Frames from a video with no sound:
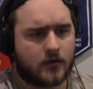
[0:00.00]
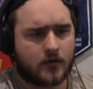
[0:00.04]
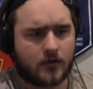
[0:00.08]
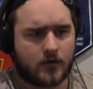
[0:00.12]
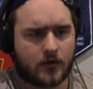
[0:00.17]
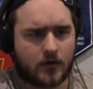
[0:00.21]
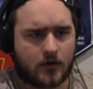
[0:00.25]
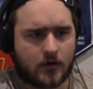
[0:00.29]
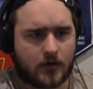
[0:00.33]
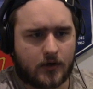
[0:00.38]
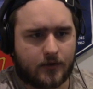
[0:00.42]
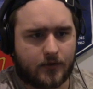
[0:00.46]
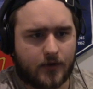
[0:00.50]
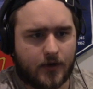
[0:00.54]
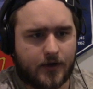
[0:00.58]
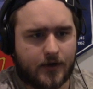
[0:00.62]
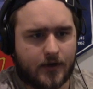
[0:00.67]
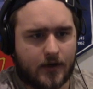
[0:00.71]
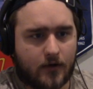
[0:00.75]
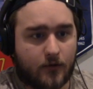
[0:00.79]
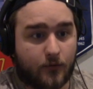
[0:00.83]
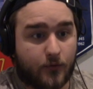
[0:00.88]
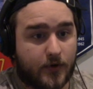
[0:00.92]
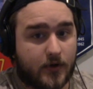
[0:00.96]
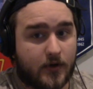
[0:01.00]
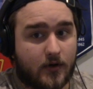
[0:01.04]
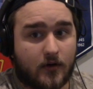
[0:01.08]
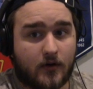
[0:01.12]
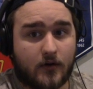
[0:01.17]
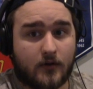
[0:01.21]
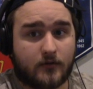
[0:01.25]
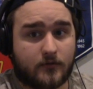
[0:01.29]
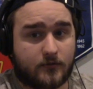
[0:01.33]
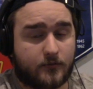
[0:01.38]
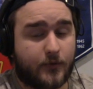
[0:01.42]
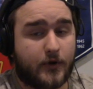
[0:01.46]
All right, right now we
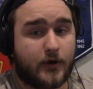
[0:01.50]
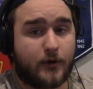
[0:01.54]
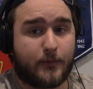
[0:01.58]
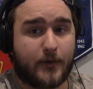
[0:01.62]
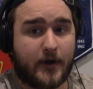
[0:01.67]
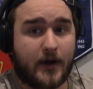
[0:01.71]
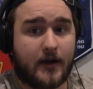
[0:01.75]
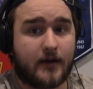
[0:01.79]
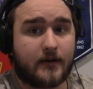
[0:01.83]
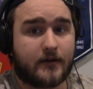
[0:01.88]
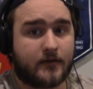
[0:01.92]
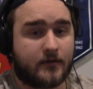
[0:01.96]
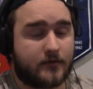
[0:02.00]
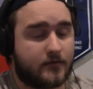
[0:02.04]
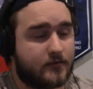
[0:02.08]
are bad,